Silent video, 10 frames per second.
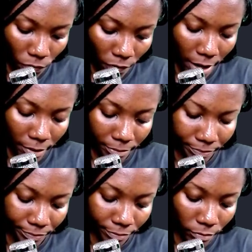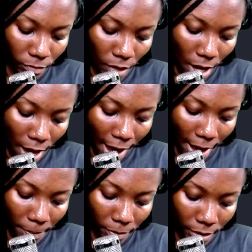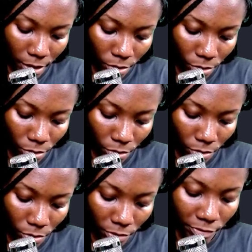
over hypotenuse.